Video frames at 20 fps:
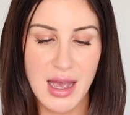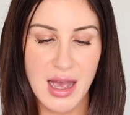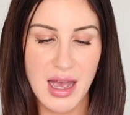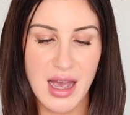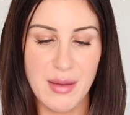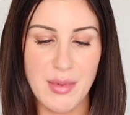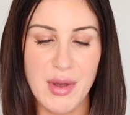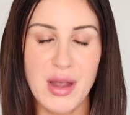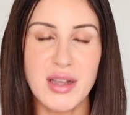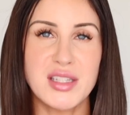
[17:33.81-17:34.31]

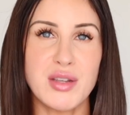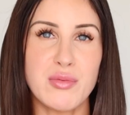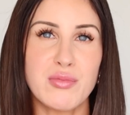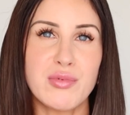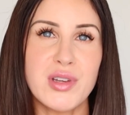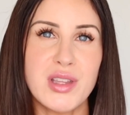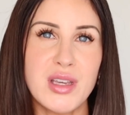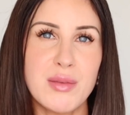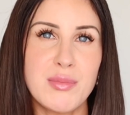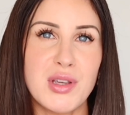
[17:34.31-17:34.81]
It's a
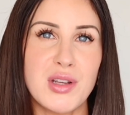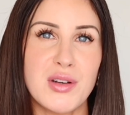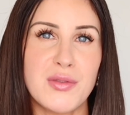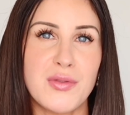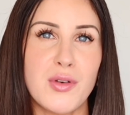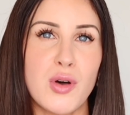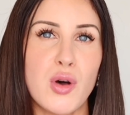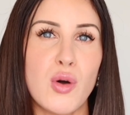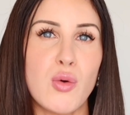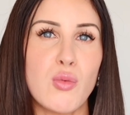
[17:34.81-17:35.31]
really
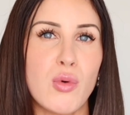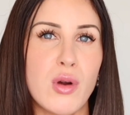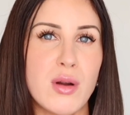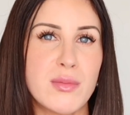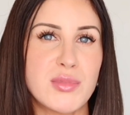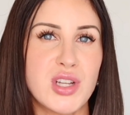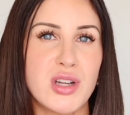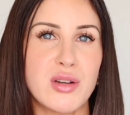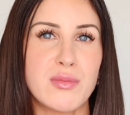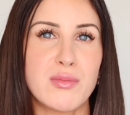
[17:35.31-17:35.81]
beautiful
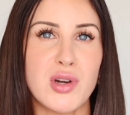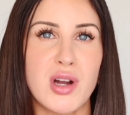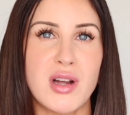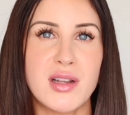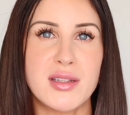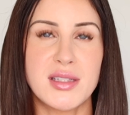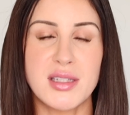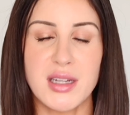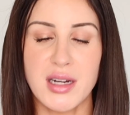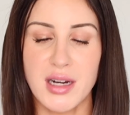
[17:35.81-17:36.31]
warm tone
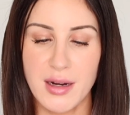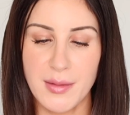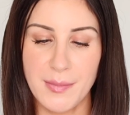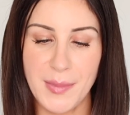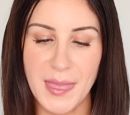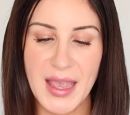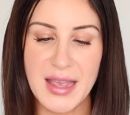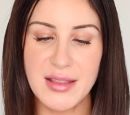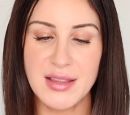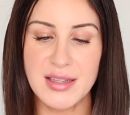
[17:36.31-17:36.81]
bronzer.
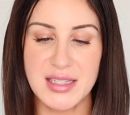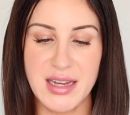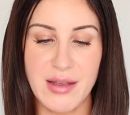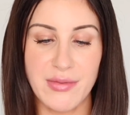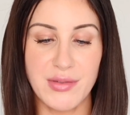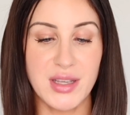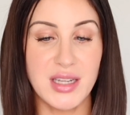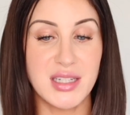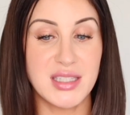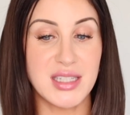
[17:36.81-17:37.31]
This
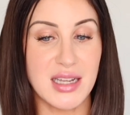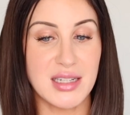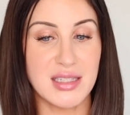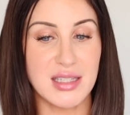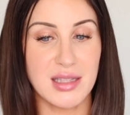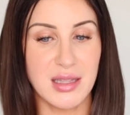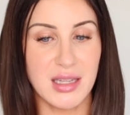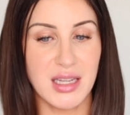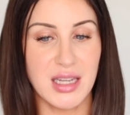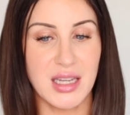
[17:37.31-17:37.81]
definitely does
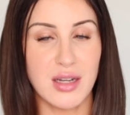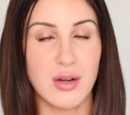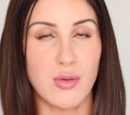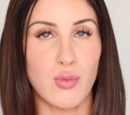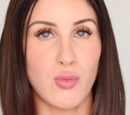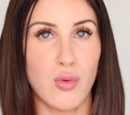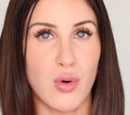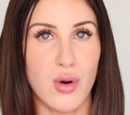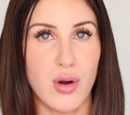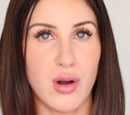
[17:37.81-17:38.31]
lean
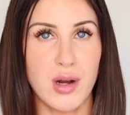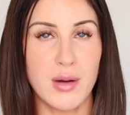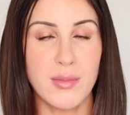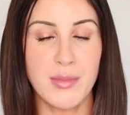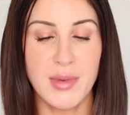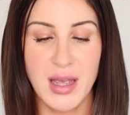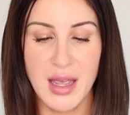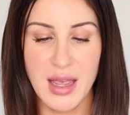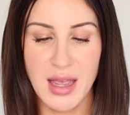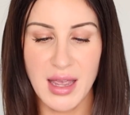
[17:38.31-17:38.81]

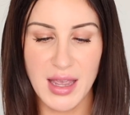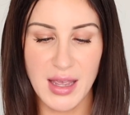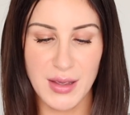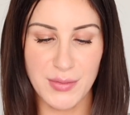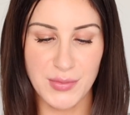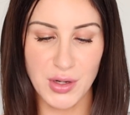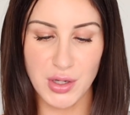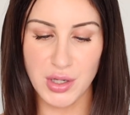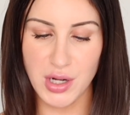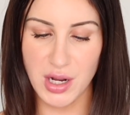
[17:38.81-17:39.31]
warm
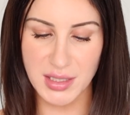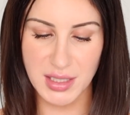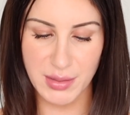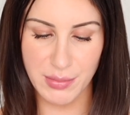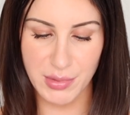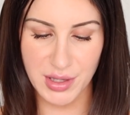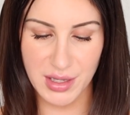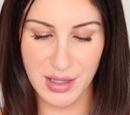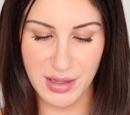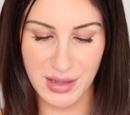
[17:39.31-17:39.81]
if you're not
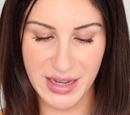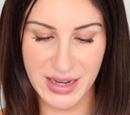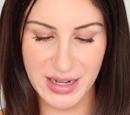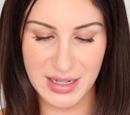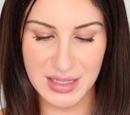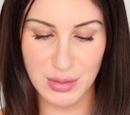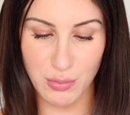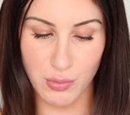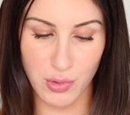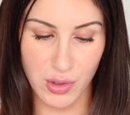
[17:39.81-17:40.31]
someone that
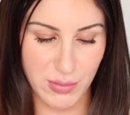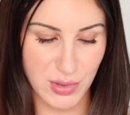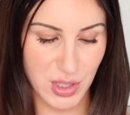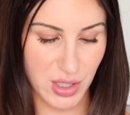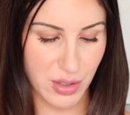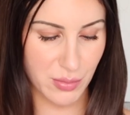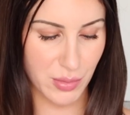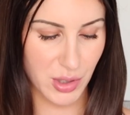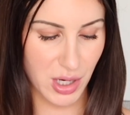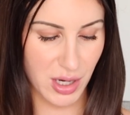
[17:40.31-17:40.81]
likes warm
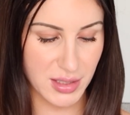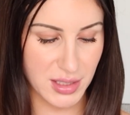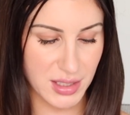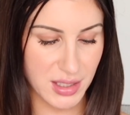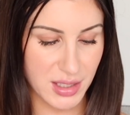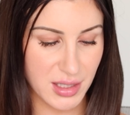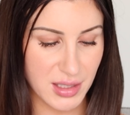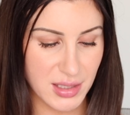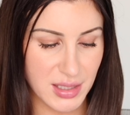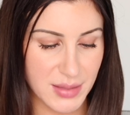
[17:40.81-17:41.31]
tone
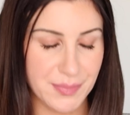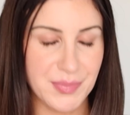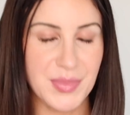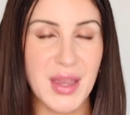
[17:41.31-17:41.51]
bronzers.